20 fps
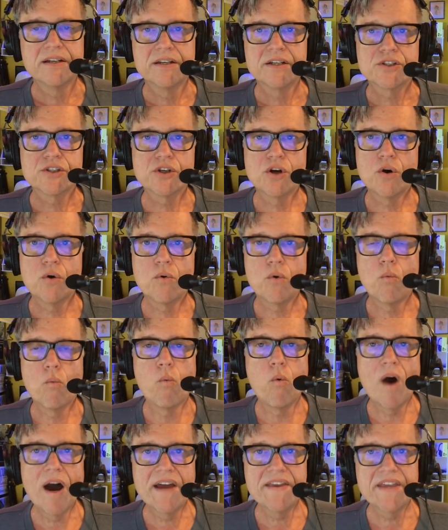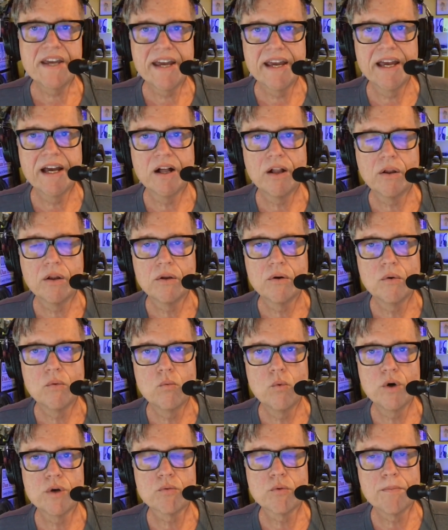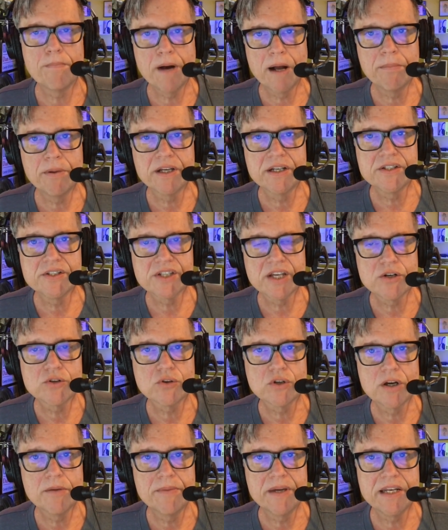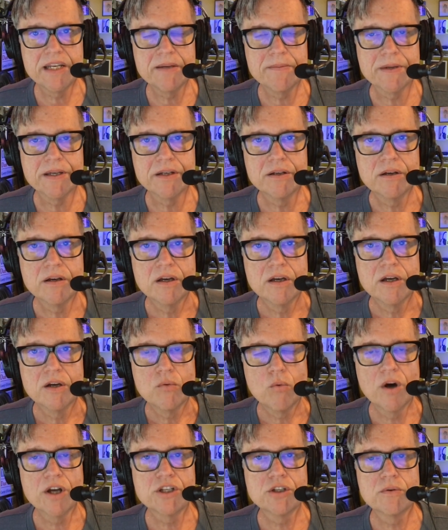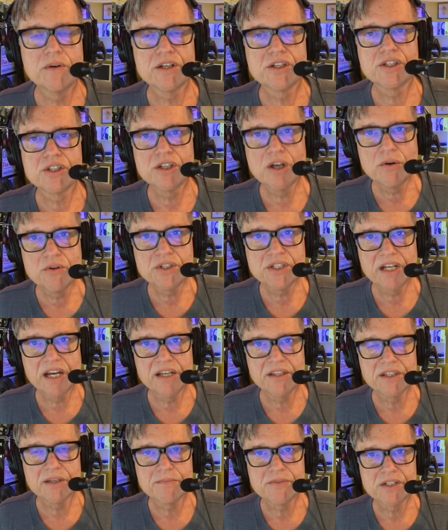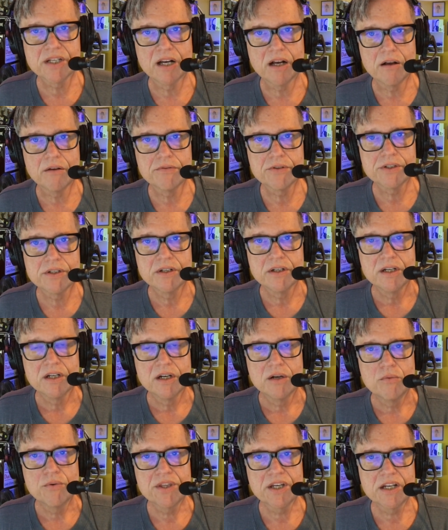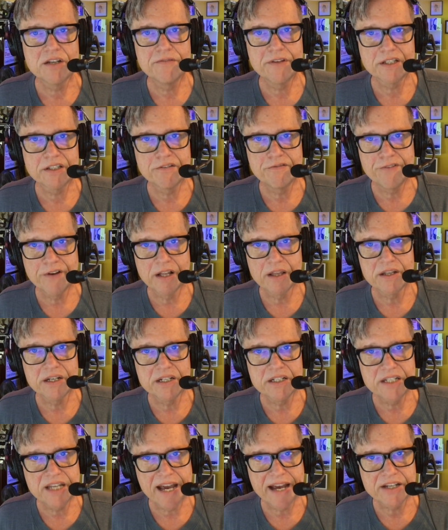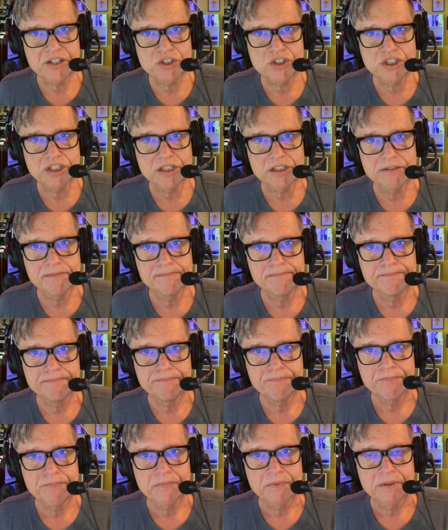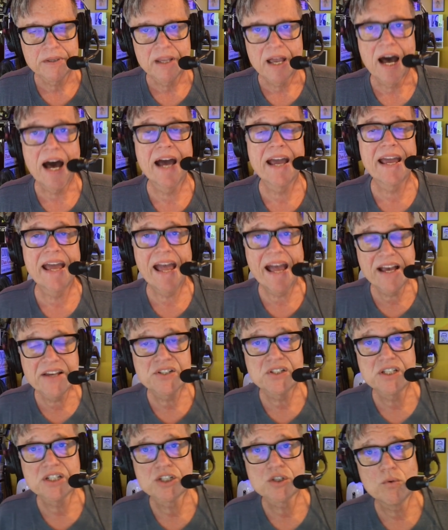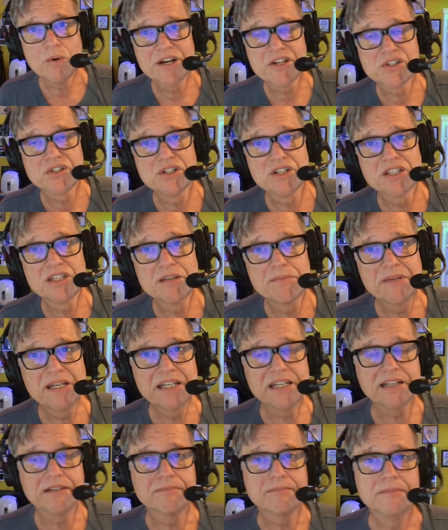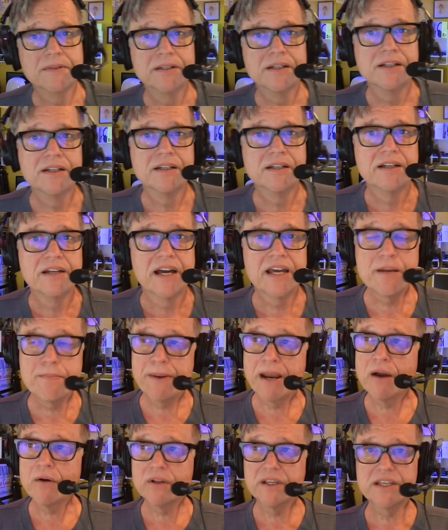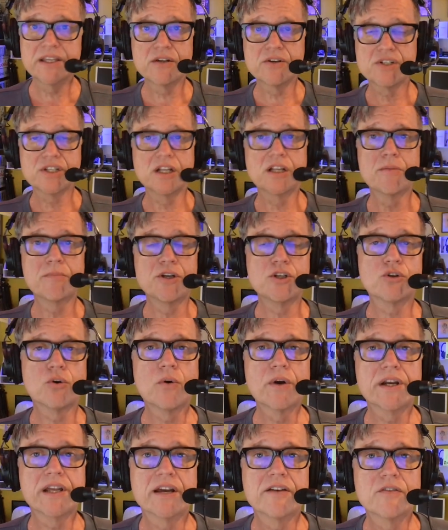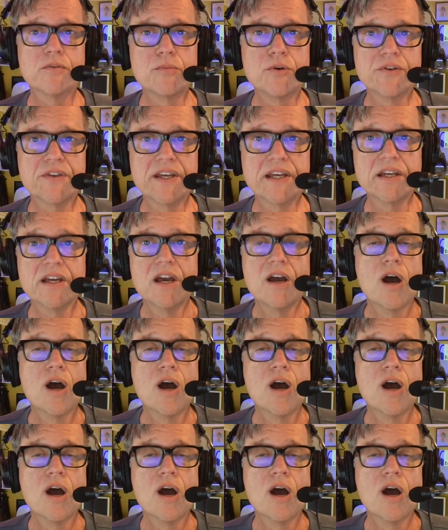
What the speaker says: So why the hell would Republican Central Committee men want to associate themselves with a convicted felon and tax cheat? I asked this question at the meeting, and apparently there's still a majority of them who think,